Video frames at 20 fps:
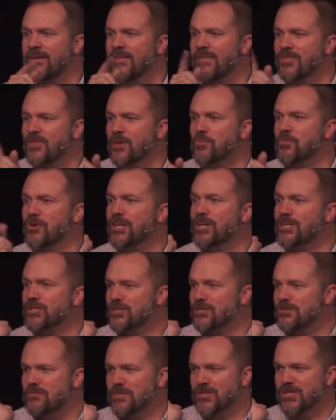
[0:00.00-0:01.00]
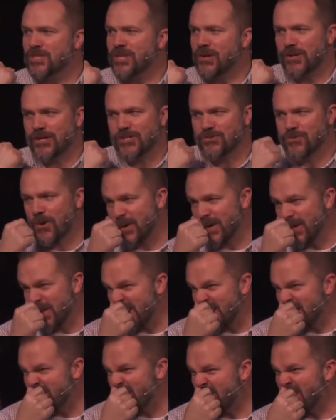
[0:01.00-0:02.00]
The British missionaries are already
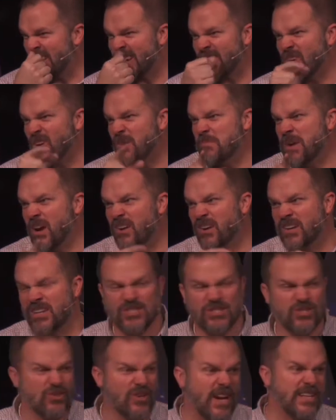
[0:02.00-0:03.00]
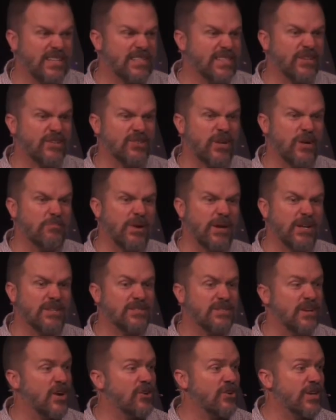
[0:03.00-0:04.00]
there, and they're like, you're Americans, you guys kicked our
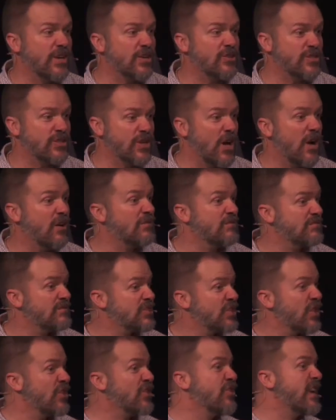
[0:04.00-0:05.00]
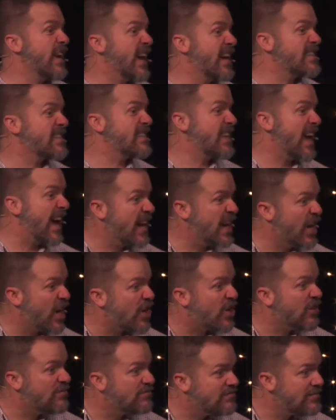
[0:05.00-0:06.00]
butts 100 years ago, so you can't stay
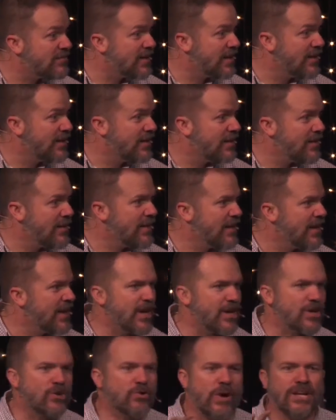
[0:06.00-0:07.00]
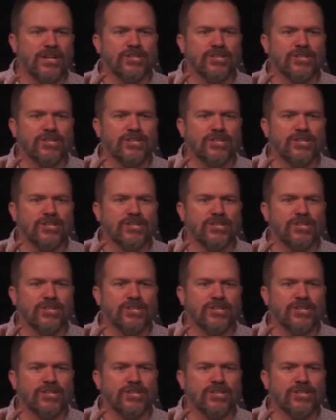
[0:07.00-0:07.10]
here. He had a great